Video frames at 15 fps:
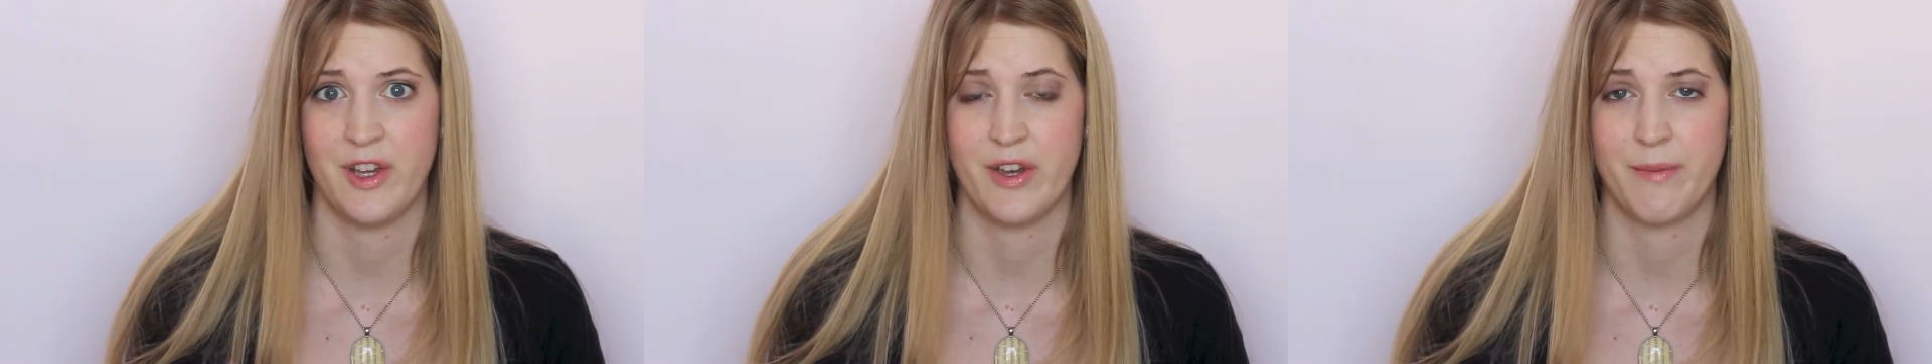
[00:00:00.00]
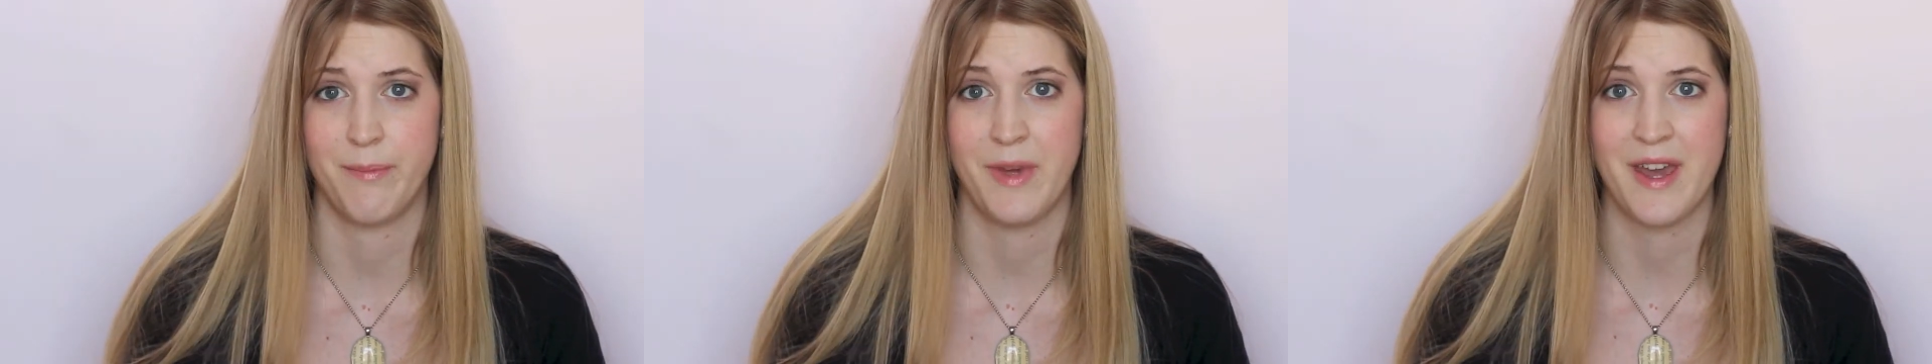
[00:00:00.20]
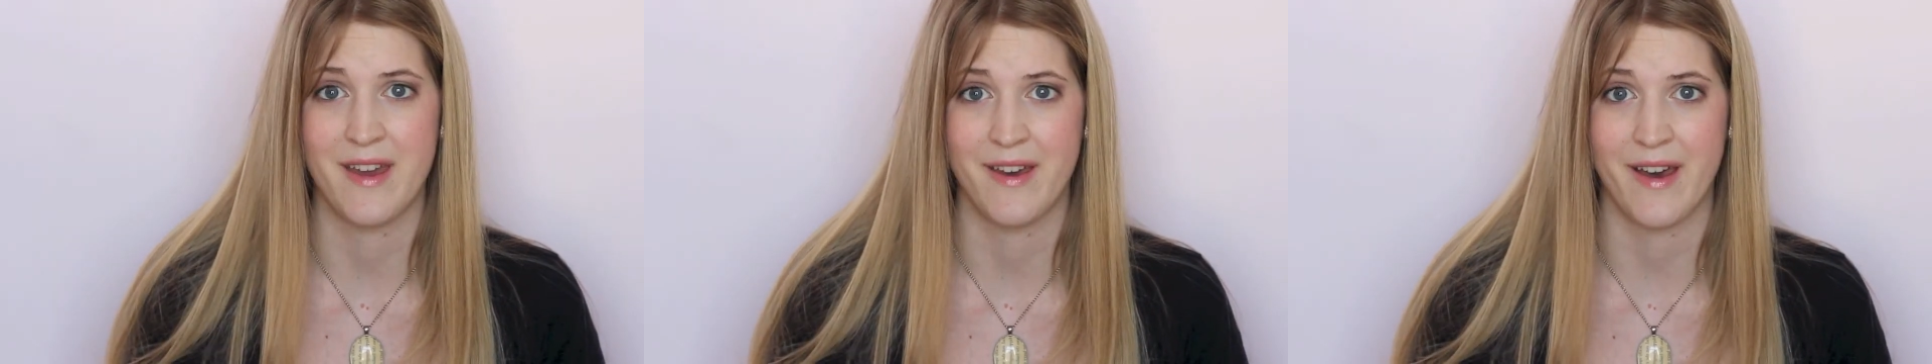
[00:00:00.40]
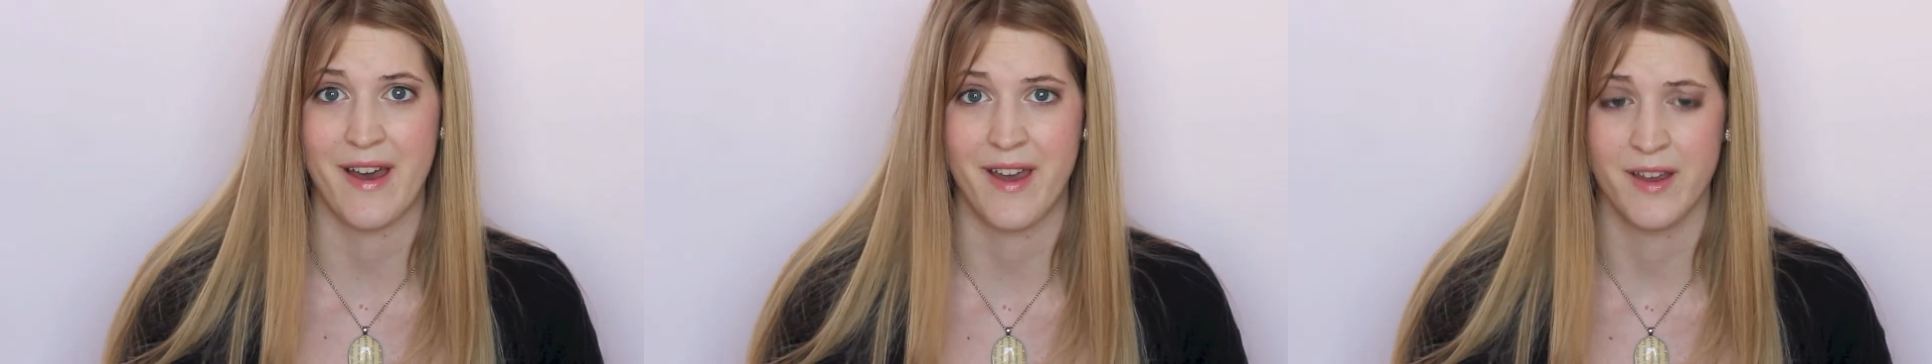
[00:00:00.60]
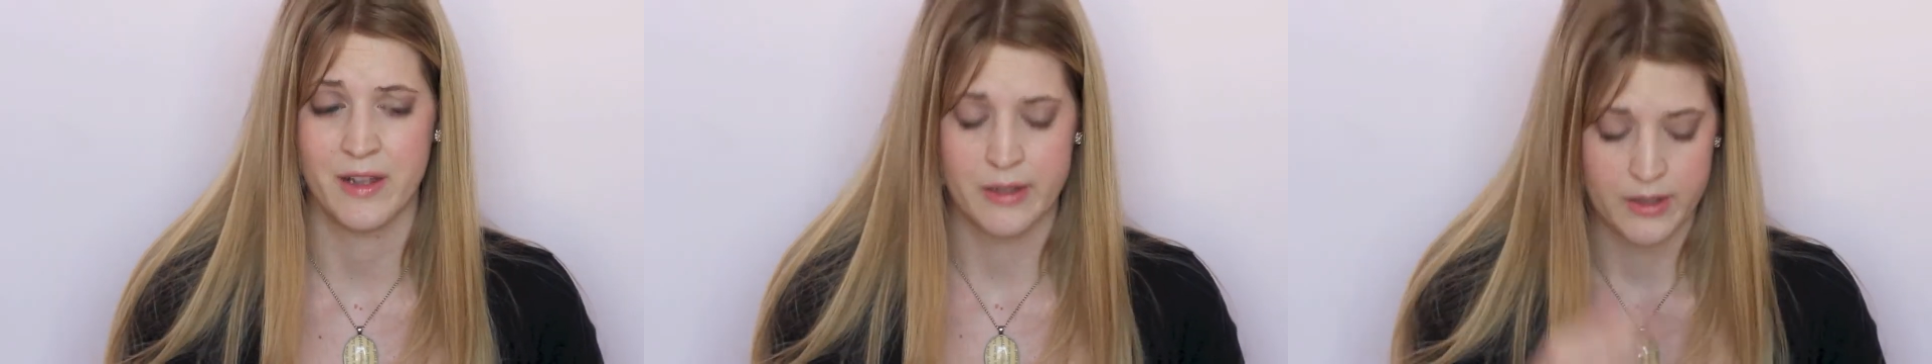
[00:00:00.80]
you have pink
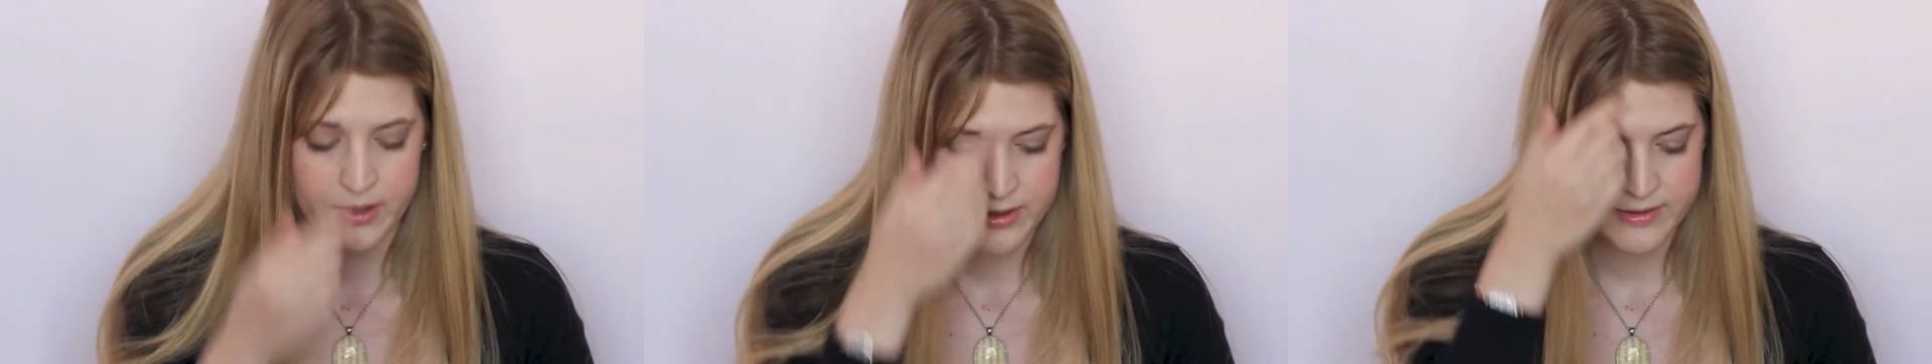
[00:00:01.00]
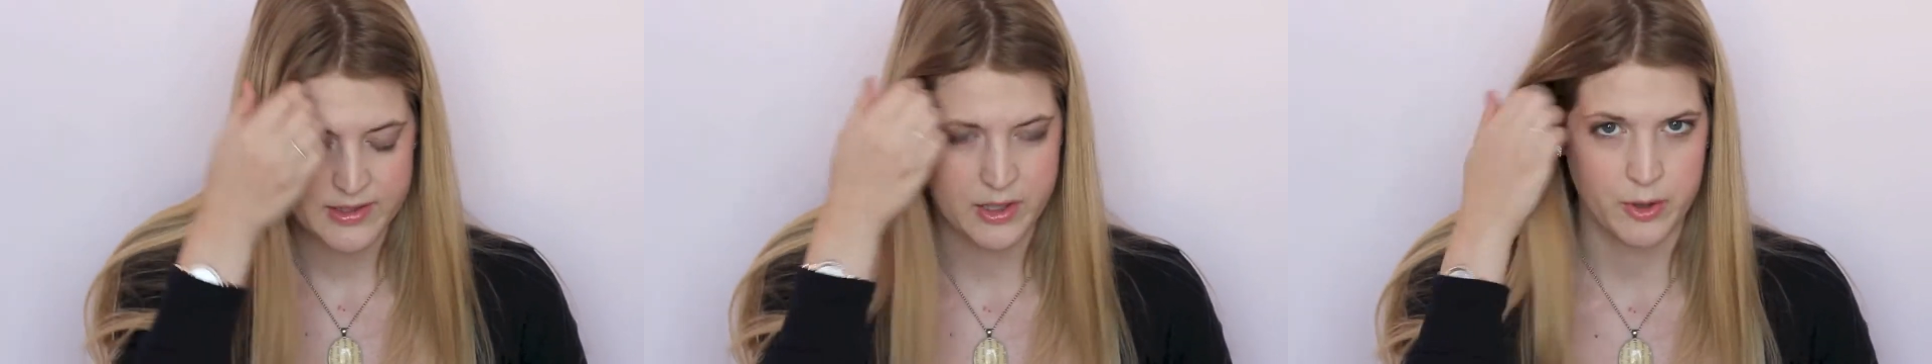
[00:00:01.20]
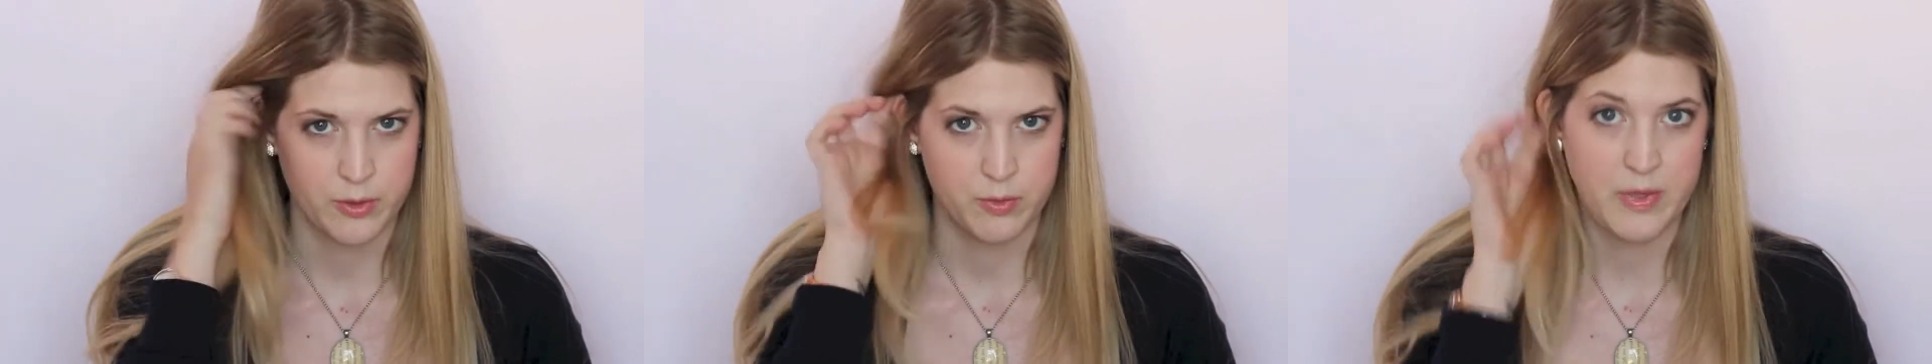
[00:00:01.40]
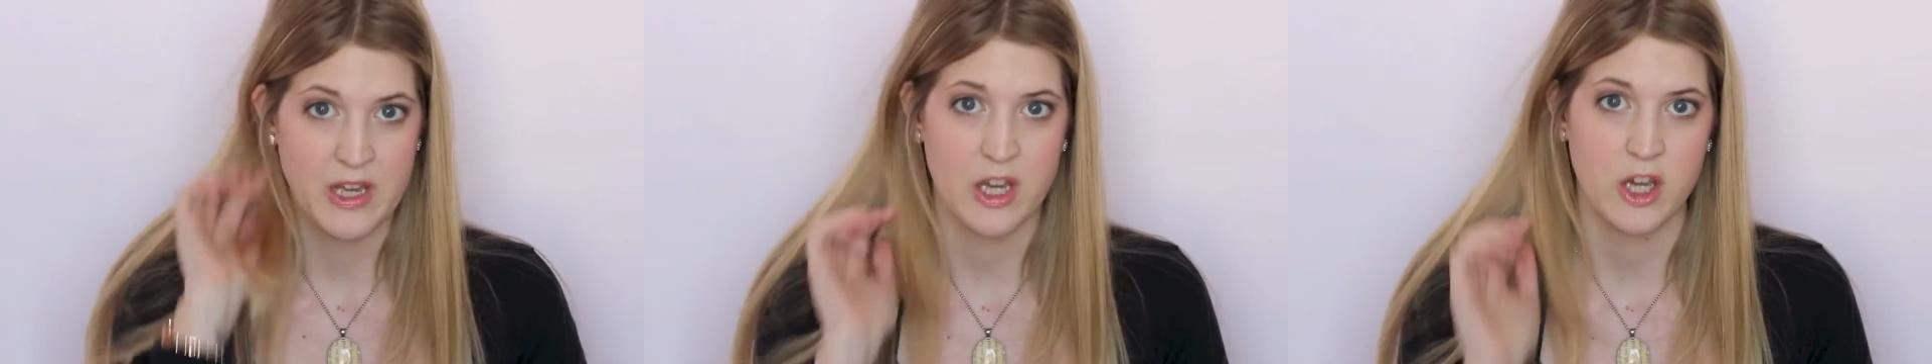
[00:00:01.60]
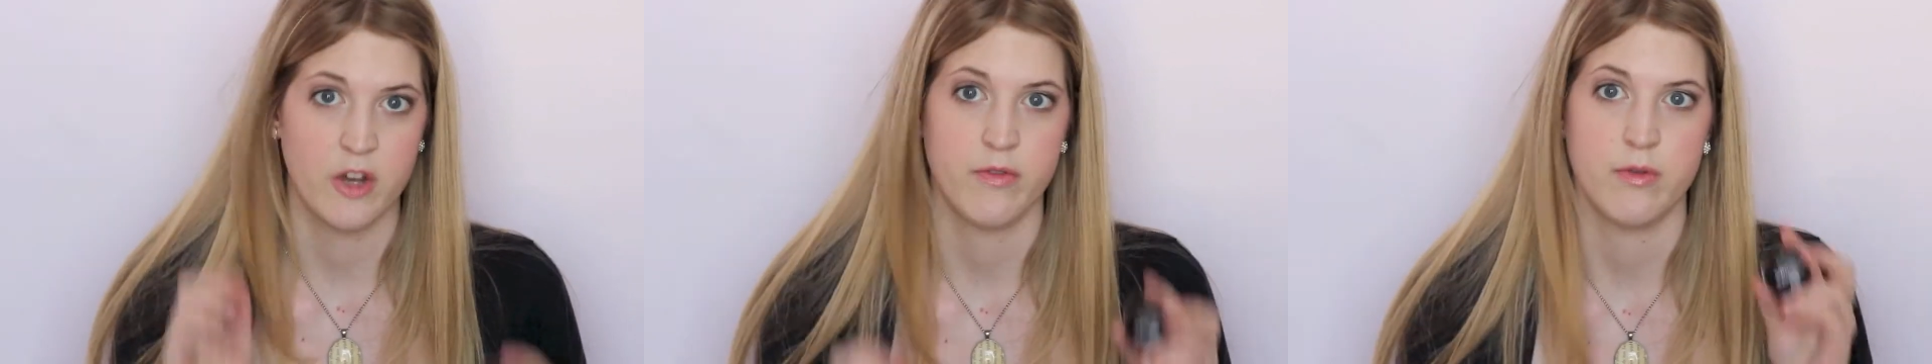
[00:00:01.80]
eye. So be
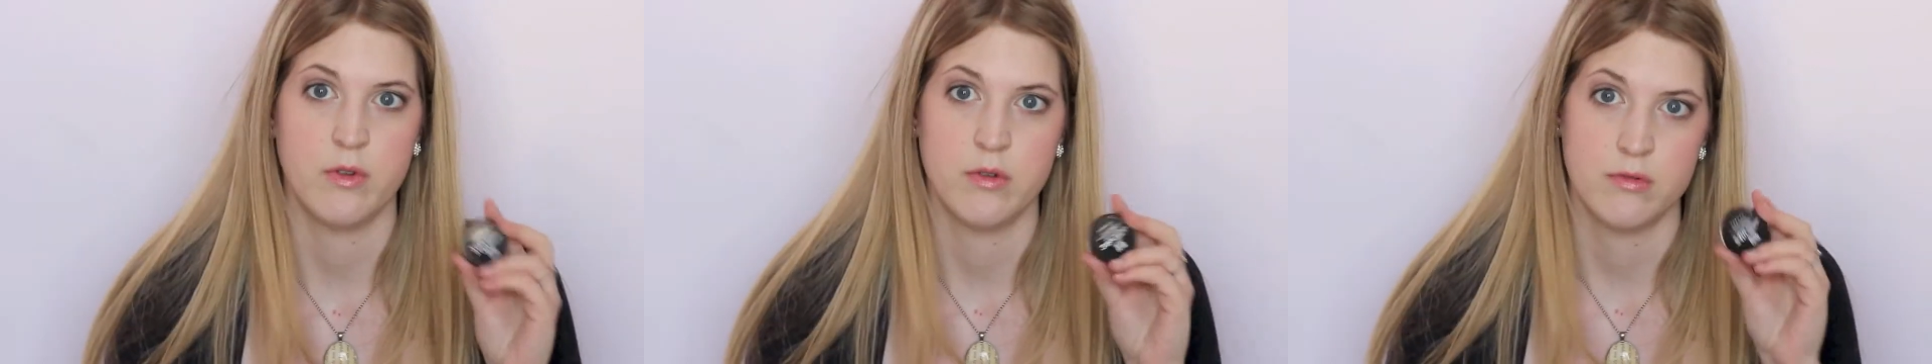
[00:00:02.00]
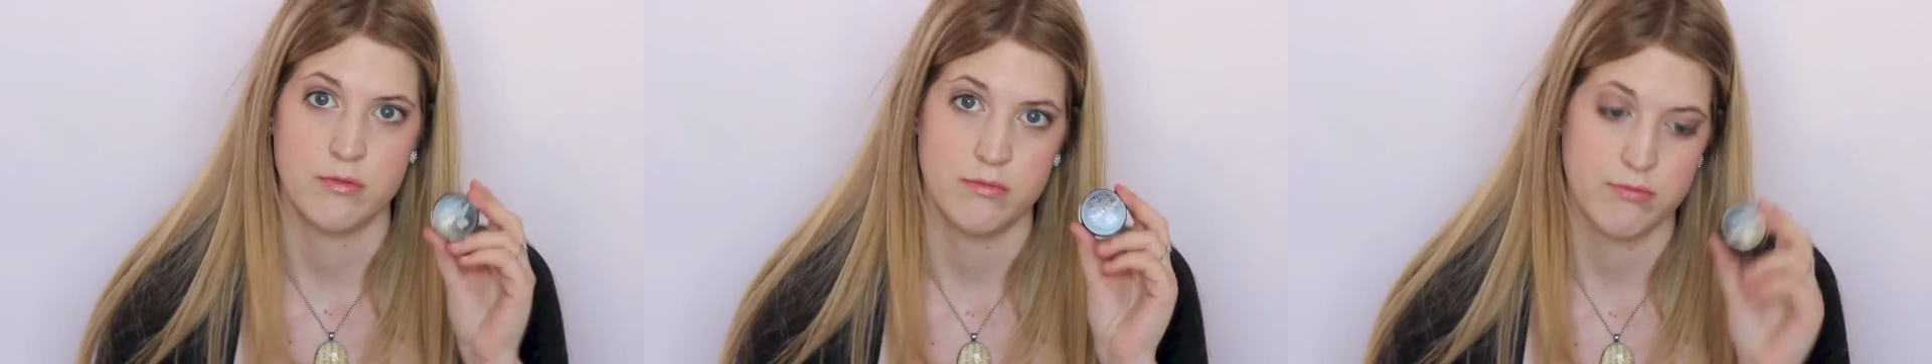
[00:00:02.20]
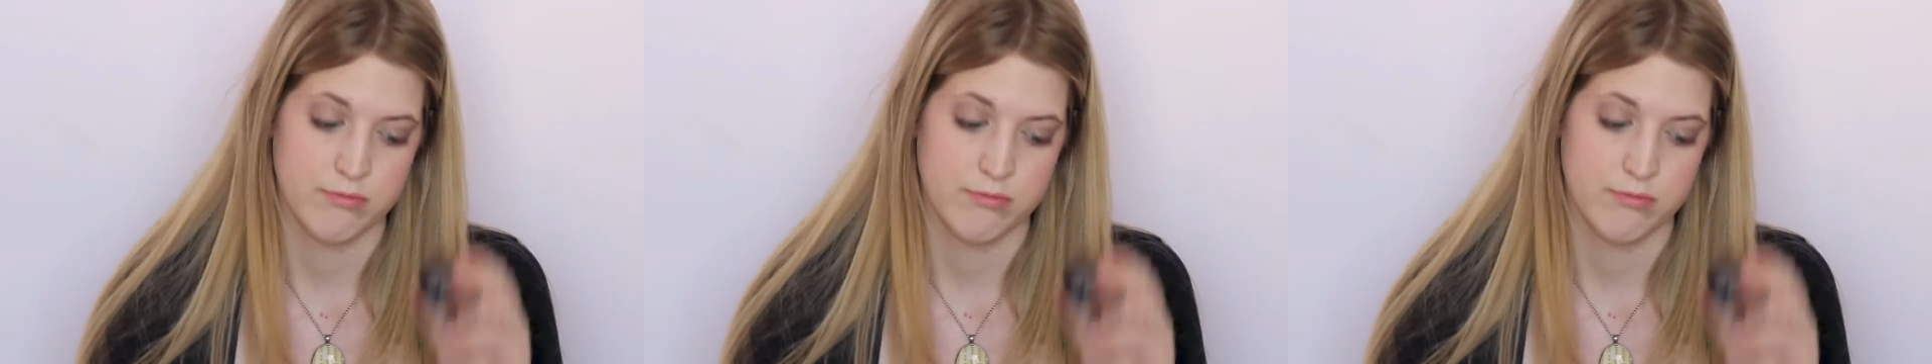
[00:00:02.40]
careful.